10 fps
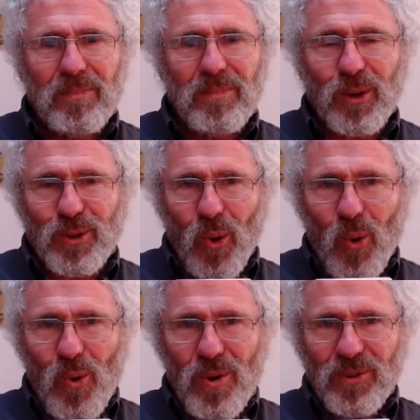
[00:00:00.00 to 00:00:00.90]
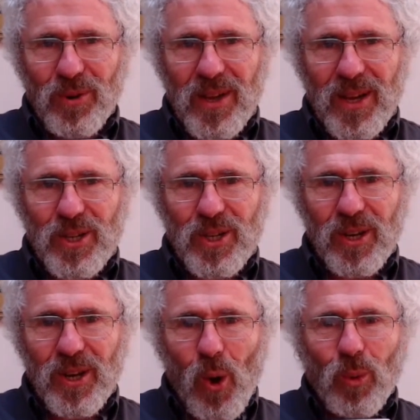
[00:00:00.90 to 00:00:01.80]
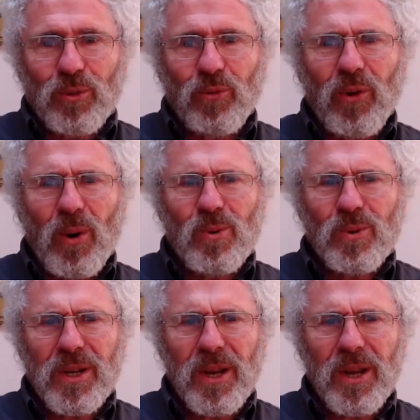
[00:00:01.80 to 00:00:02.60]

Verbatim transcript: because all of creation was folded